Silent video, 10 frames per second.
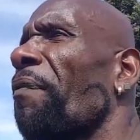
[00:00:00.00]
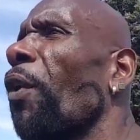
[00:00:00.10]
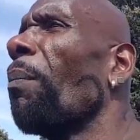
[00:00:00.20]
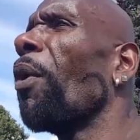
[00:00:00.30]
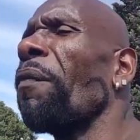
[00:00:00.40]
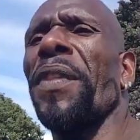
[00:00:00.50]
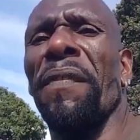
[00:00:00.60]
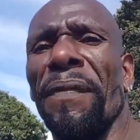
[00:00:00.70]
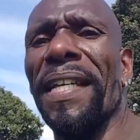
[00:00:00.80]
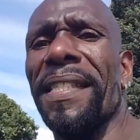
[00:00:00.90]
form of
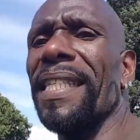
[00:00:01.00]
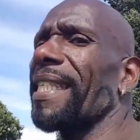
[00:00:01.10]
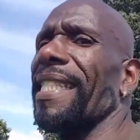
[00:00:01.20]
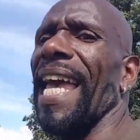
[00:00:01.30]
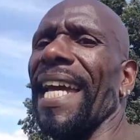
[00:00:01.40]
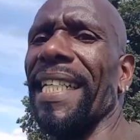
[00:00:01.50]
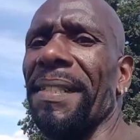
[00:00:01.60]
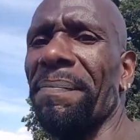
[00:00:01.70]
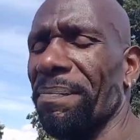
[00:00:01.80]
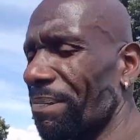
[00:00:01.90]
defense is
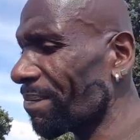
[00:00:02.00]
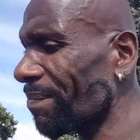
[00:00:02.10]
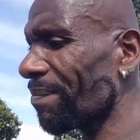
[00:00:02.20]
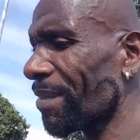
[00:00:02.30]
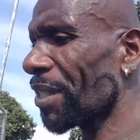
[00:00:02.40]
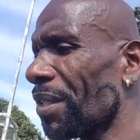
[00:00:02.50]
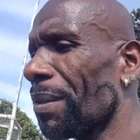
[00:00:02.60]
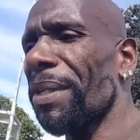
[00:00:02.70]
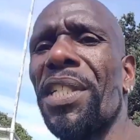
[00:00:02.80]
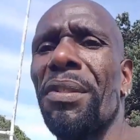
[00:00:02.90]
attack,
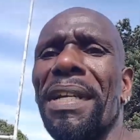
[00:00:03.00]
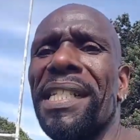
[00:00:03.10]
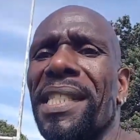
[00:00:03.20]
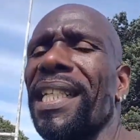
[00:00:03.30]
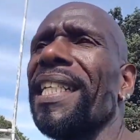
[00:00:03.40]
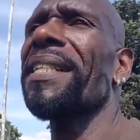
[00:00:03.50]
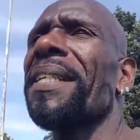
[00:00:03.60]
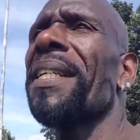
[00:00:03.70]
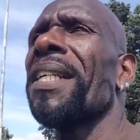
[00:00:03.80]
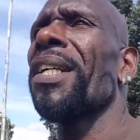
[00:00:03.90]
which is really silly.
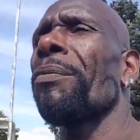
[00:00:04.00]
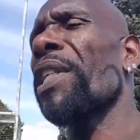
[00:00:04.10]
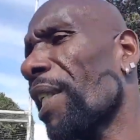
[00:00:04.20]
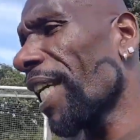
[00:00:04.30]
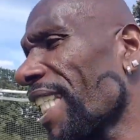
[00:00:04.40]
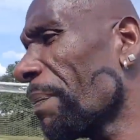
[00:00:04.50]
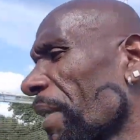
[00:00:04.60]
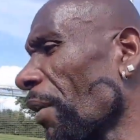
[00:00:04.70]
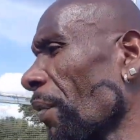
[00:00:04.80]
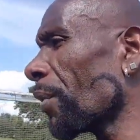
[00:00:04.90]
Which leads
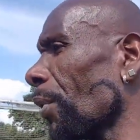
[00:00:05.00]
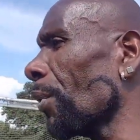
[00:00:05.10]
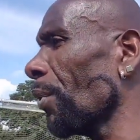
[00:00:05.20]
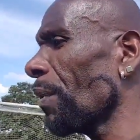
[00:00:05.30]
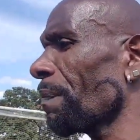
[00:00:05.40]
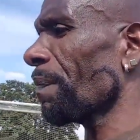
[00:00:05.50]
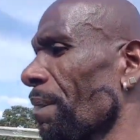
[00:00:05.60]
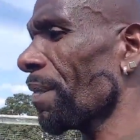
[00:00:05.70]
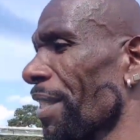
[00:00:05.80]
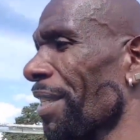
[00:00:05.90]
me on to
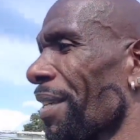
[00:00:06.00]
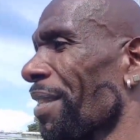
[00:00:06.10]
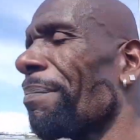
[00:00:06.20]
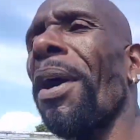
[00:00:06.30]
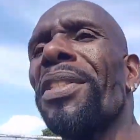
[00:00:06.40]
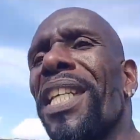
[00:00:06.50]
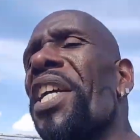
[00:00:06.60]
the most